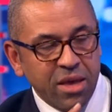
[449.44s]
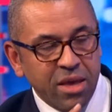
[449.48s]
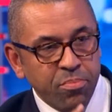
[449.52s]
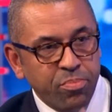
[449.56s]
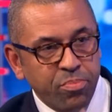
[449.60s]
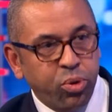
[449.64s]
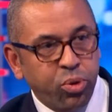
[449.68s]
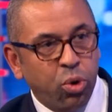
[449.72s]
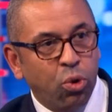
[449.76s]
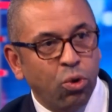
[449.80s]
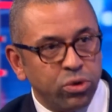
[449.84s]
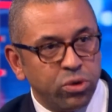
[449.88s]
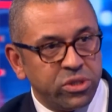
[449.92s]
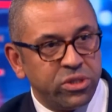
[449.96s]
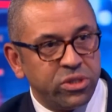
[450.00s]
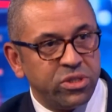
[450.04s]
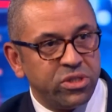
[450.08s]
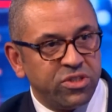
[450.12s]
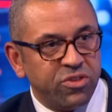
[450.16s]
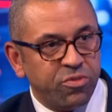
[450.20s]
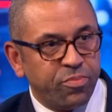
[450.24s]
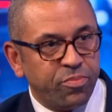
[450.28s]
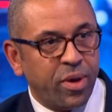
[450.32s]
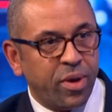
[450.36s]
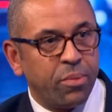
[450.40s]
the
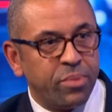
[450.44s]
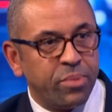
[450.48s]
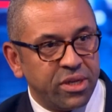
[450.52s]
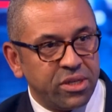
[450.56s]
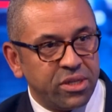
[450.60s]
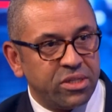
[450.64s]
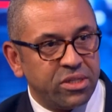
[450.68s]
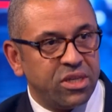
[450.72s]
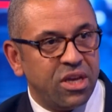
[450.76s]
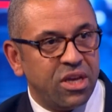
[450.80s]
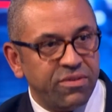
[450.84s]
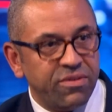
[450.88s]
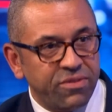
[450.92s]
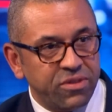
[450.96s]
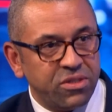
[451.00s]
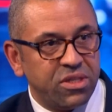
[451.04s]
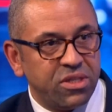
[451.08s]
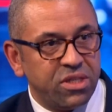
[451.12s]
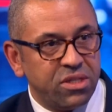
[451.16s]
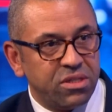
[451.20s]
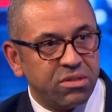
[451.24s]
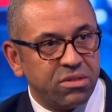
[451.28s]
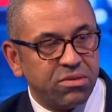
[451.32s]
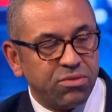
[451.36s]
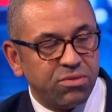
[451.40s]
importance of public
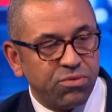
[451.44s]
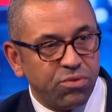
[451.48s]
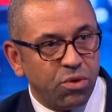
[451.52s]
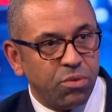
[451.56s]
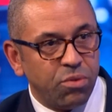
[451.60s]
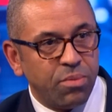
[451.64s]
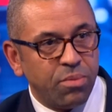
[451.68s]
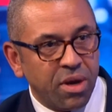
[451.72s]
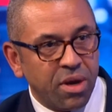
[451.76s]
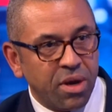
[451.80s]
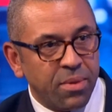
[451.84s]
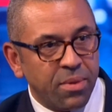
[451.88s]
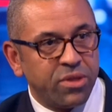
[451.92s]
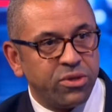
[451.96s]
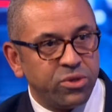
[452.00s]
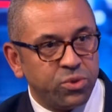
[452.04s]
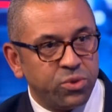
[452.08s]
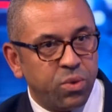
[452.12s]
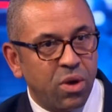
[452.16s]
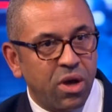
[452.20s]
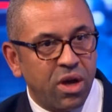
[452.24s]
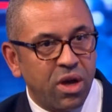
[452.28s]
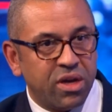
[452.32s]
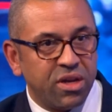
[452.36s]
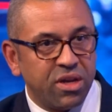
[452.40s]
services through my
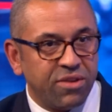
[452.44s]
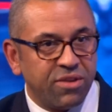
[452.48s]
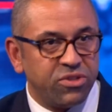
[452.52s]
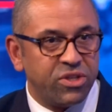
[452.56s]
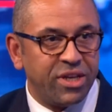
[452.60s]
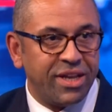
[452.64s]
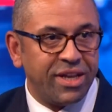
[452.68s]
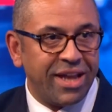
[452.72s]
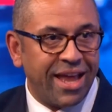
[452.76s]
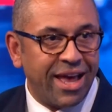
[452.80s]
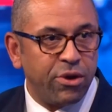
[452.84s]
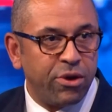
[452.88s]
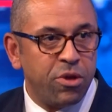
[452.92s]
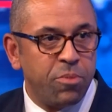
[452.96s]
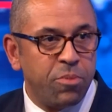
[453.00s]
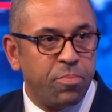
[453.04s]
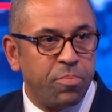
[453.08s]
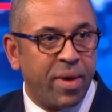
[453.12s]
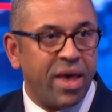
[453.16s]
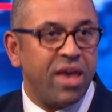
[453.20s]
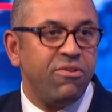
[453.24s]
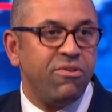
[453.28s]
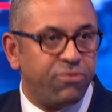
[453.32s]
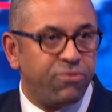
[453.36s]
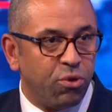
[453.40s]
mother's work, and I've seen how you
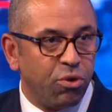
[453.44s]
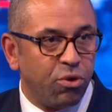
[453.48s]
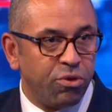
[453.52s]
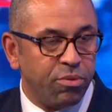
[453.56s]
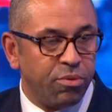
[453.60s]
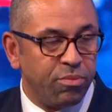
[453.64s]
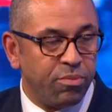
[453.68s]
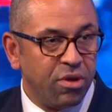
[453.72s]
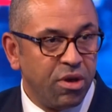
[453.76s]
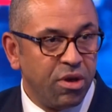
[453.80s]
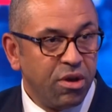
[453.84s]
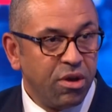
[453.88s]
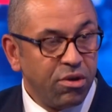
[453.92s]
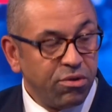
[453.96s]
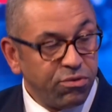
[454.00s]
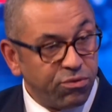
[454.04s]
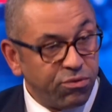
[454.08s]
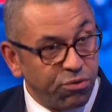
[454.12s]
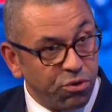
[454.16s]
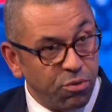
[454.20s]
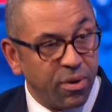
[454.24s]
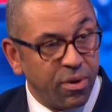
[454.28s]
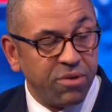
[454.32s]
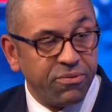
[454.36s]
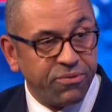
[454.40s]
pay for them
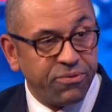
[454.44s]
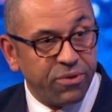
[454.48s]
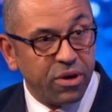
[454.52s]
through